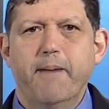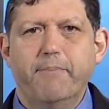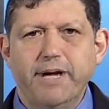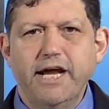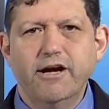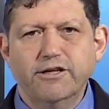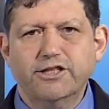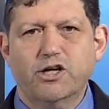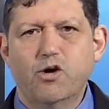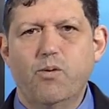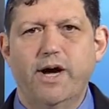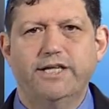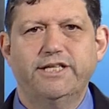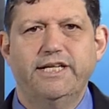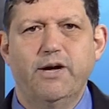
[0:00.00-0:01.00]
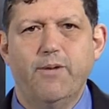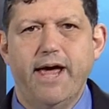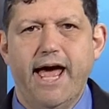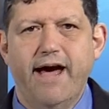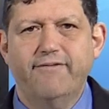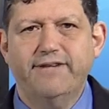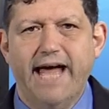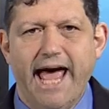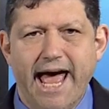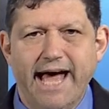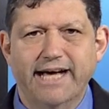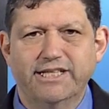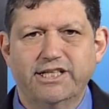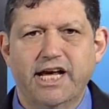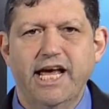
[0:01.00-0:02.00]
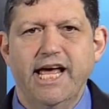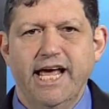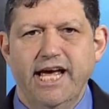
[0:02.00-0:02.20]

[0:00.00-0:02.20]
But here's a question that we have to ask